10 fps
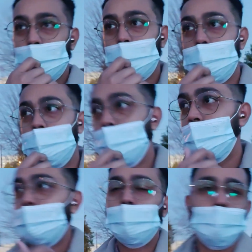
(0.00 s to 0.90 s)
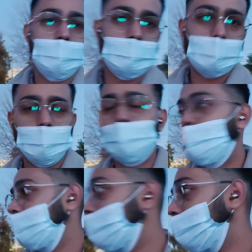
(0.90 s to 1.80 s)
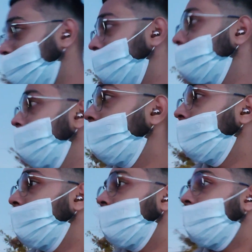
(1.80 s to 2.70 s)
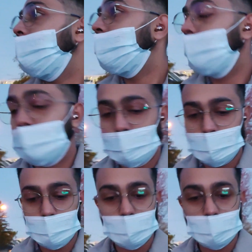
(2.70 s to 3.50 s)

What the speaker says: I'm just 2 months to go, I guess. And